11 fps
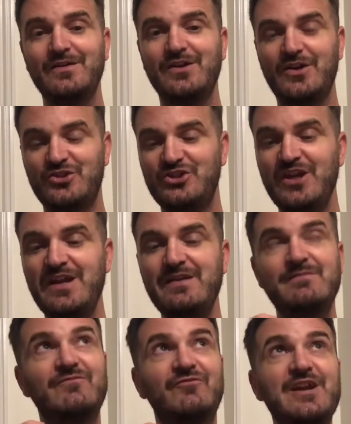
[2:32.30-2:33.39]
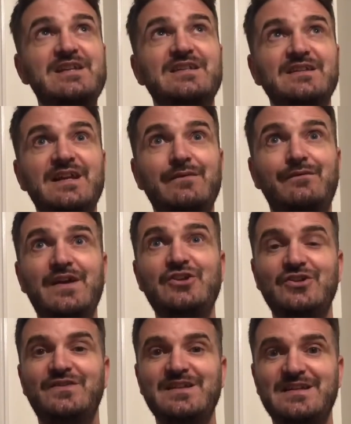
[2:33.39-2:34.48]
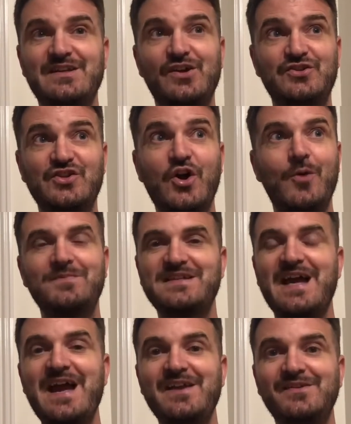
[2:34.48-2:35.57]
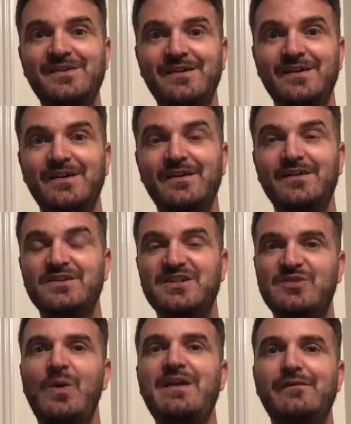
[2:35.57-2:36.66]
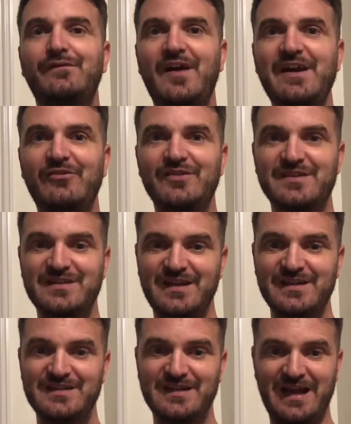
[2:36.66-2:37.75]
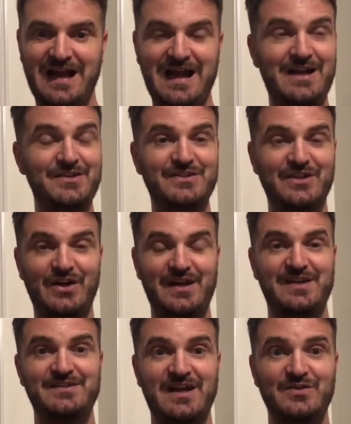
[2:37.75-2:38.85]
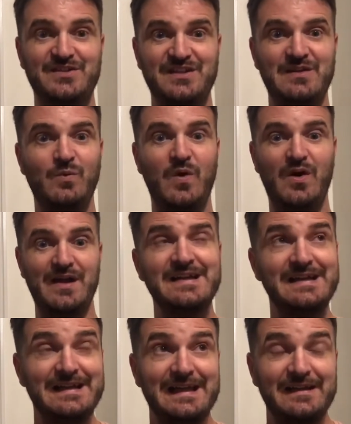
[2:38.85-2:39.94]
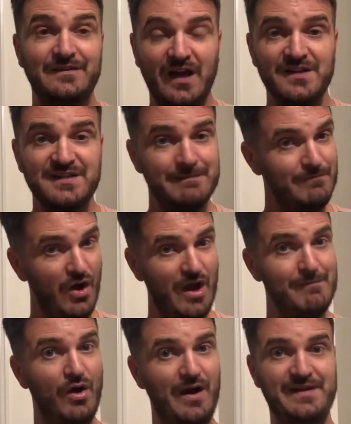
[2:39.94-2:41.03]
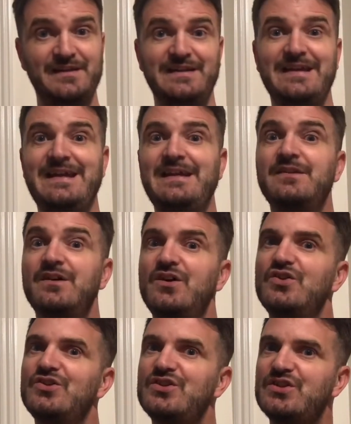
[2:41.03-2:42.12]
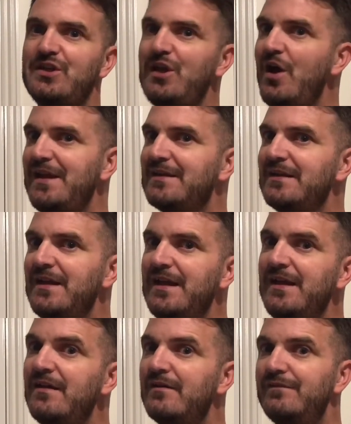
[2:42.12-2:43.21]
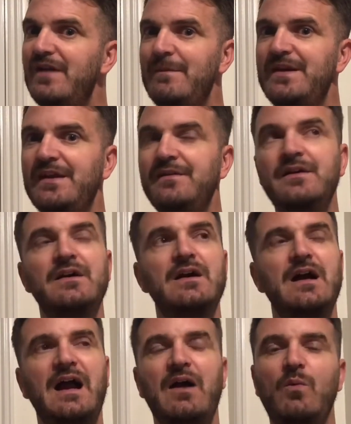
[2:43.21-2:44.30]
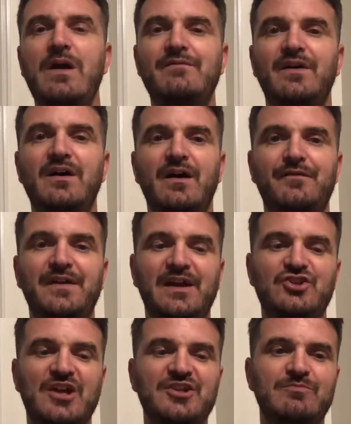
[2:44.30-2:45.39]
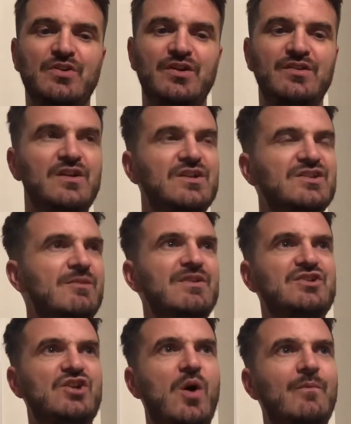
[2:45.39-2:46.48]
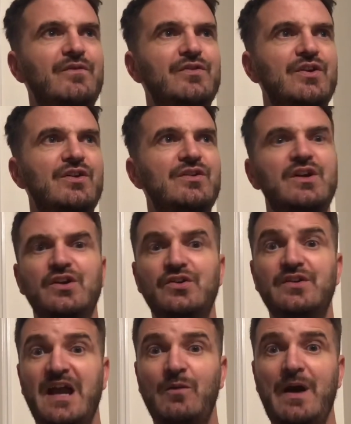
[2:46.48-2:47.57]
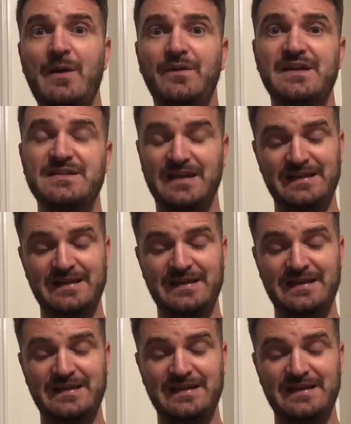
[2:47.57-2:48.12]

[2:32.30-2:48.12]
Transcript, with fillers: She recently featured this in her top 10 sweet fragrances, and I can now see why. It does, in my mind, lead slightly feminine. However, I think a gentleman, someone that's confident, could get away with this.